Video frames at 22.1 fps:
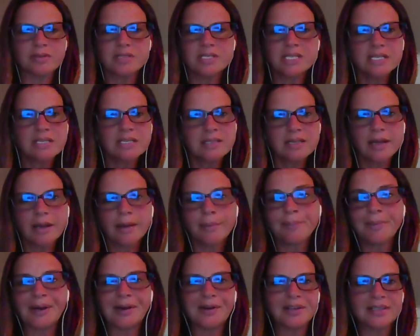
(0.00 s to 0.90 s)
things like
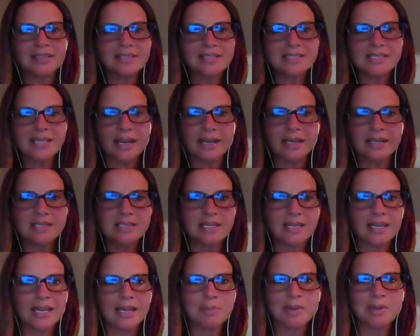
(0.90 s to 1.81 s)
comparing the sites and
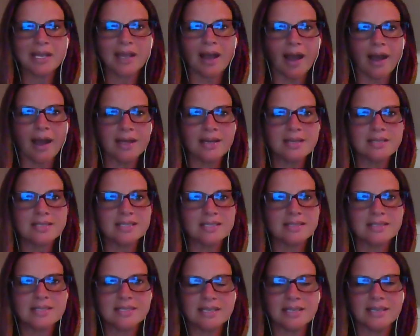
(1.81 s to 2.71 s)
KPIs
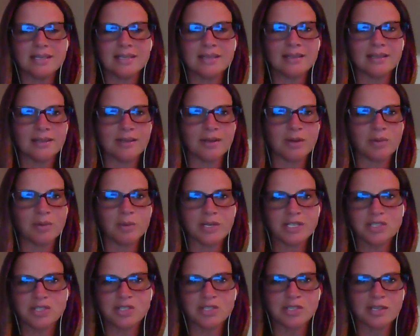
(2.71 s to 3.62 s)
and seeing,
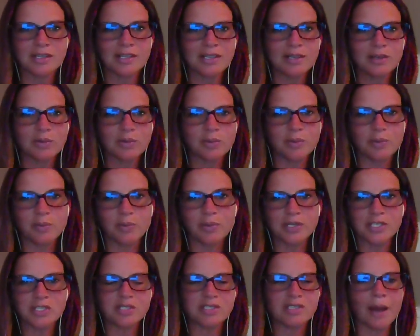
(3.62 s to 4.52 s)

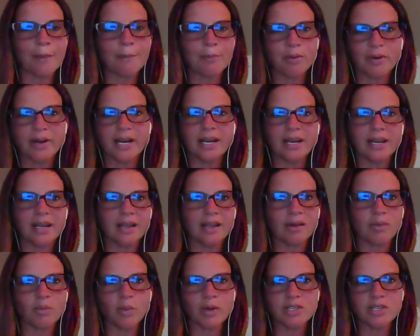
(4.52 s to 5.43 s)
which is operating
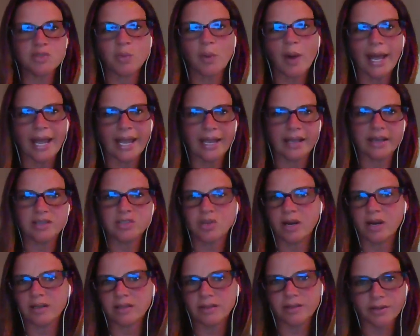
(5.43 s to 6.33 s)
in which way,
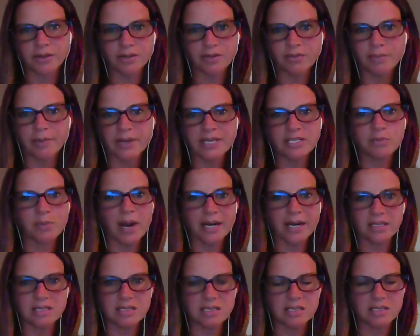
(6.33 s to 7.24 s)
try to learn best
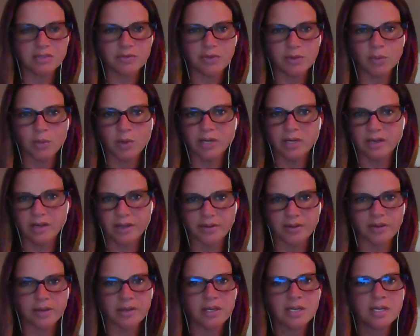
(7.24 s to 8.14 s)
practices from one
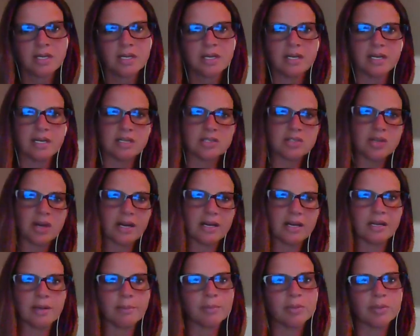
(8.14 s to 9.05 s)
another and try
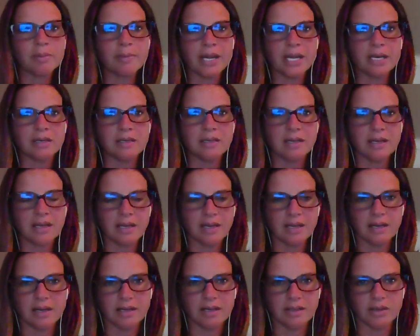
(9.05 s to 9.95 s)
to implement,
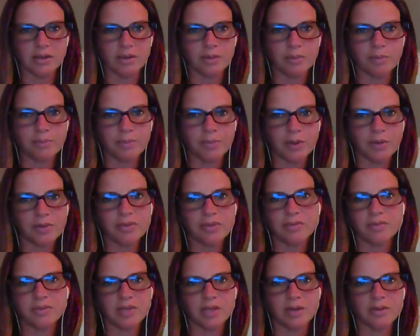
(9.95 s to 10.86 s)
both,
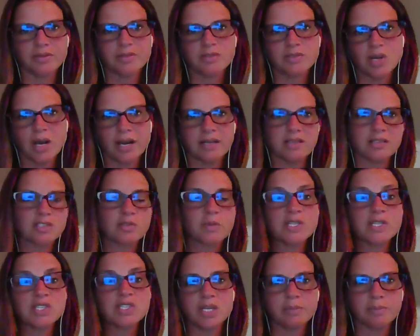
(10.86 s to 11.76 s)
try to
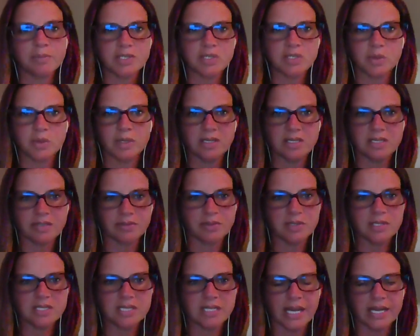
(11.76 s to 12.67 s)
switch it between the
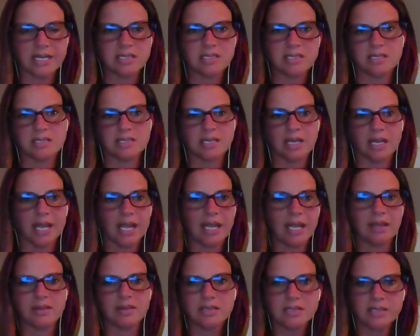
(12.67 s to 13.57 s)
different sites to say,
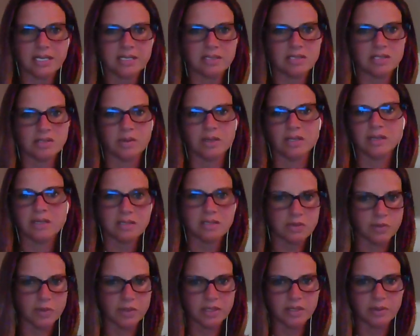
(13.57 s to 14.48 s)
hey, this site's doing
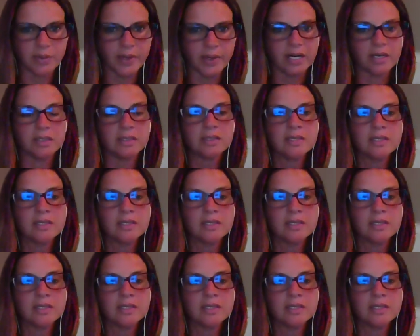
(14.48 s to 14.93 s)
this really well.